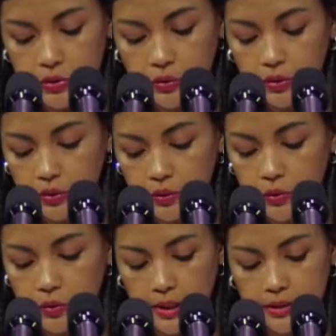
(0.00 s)
to
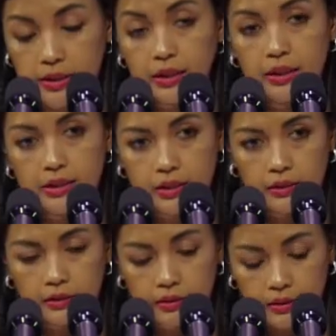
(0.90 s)
human dignity,
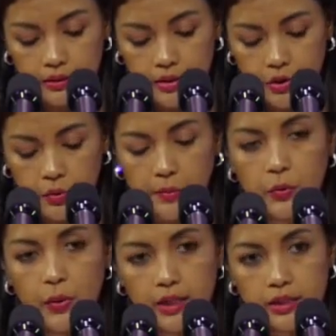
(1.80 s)
human
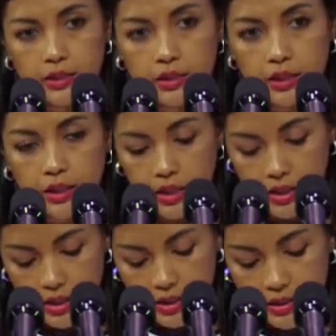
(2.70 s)
rights,
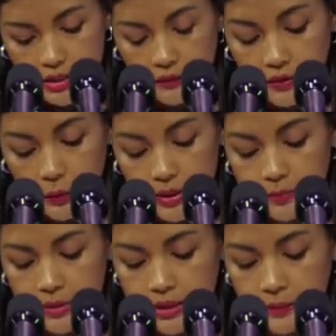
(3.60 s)
civic
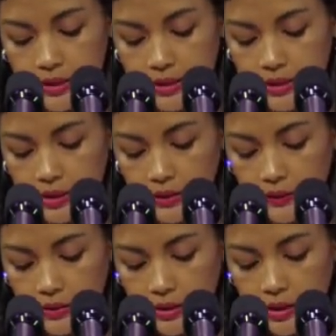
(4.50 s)
responsibility,
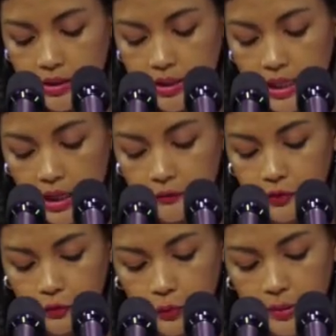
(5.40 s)
the health
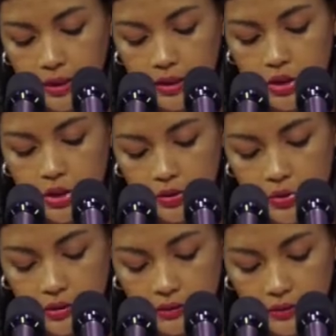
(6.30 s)
of women and
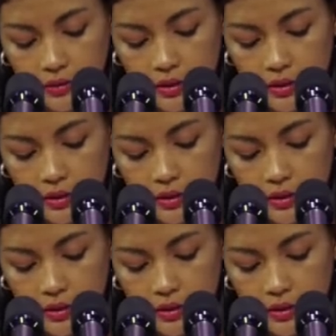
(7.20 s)
children,